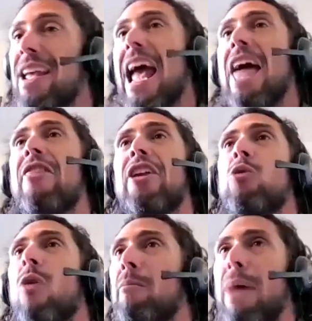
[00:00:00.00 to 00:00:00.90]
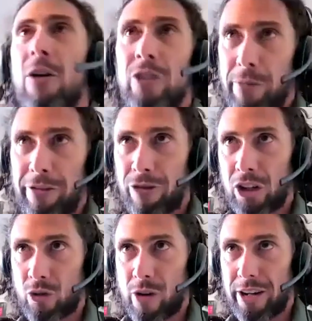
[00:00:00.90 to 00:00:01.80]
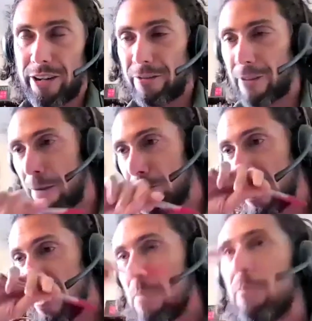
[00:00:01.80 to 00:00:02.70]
and then you are bound to be frustrated, right?